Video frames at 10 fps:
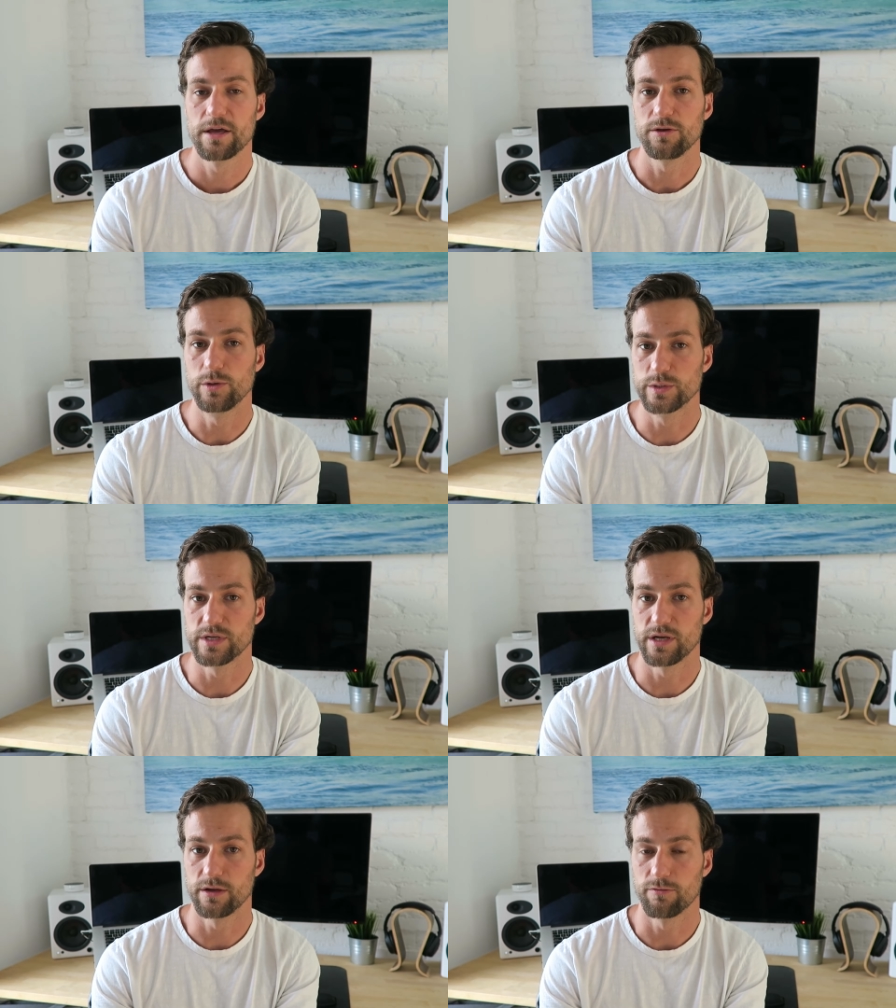
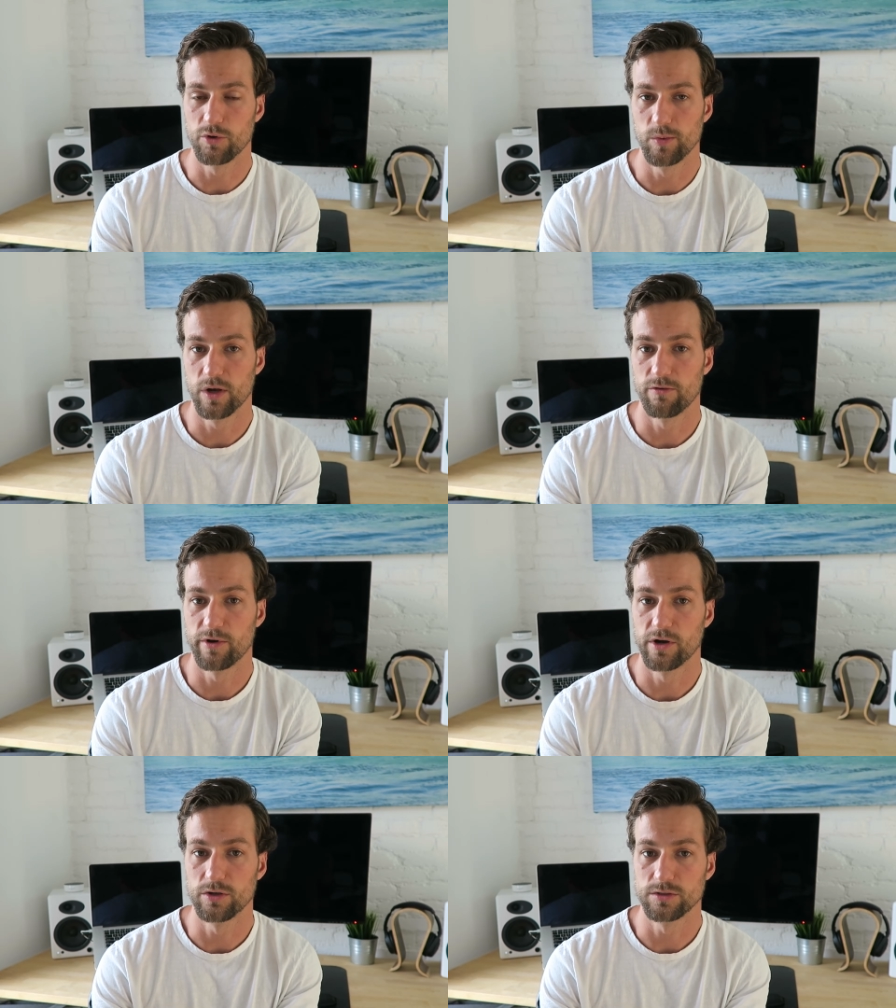using Ruby on
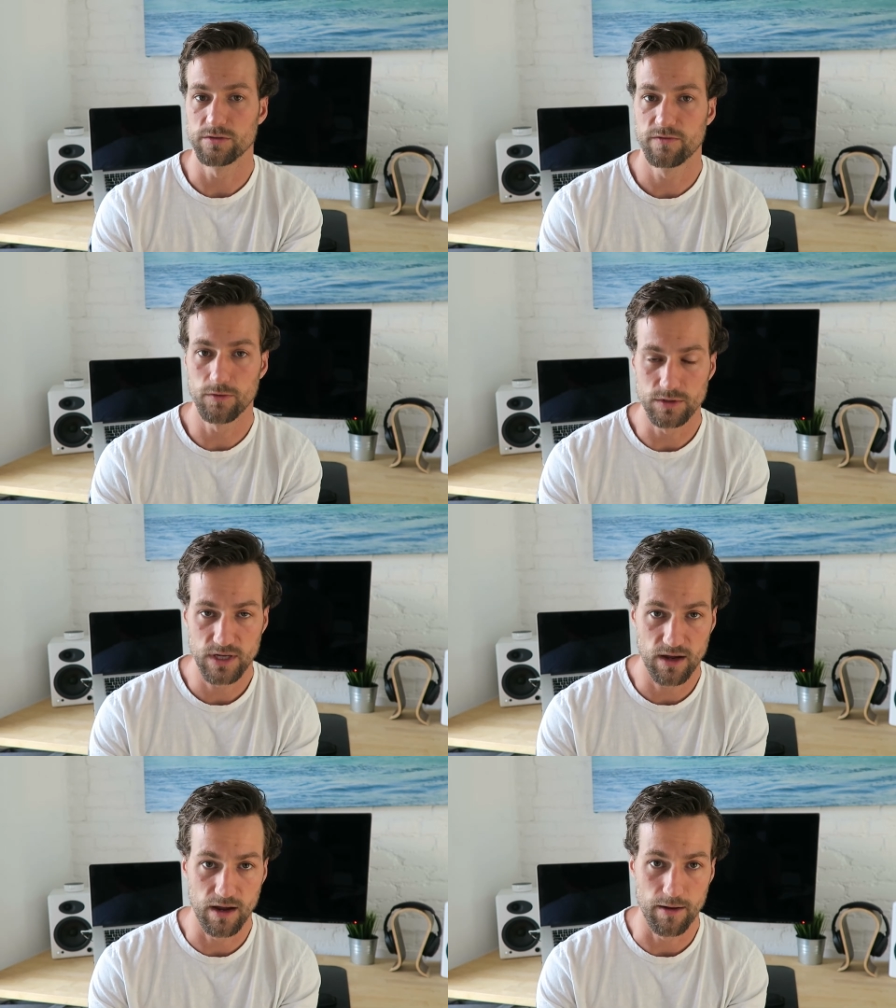Rails full
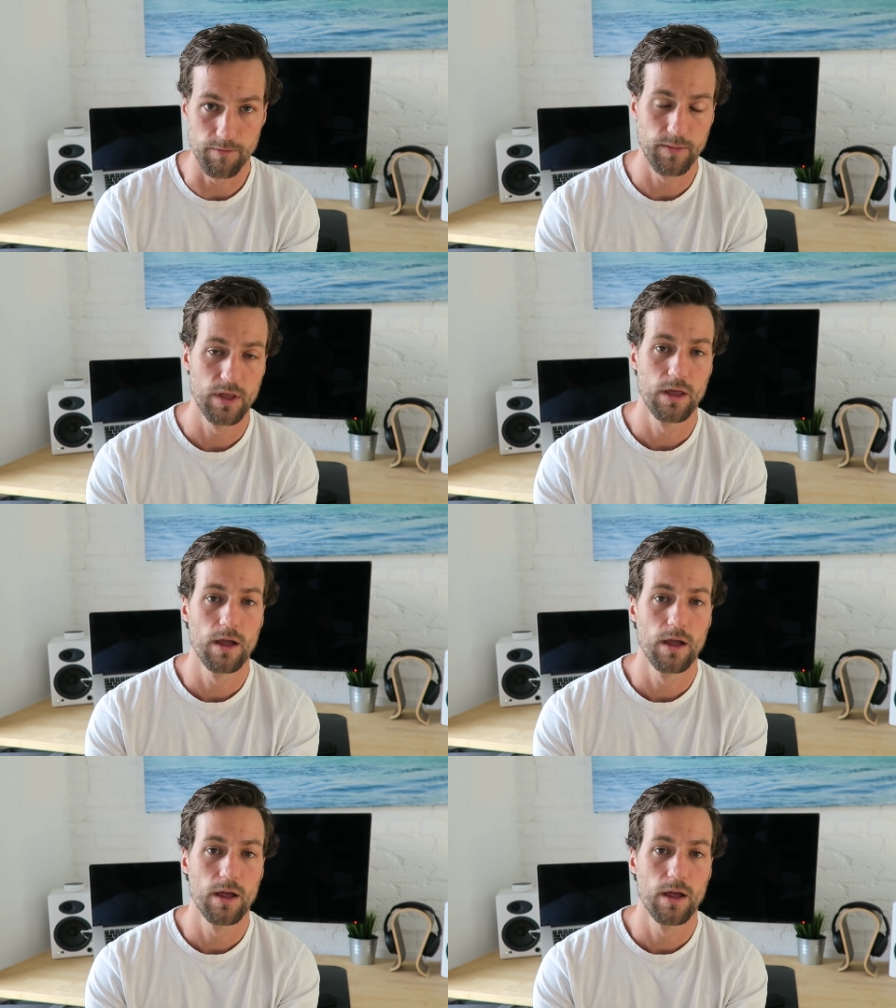time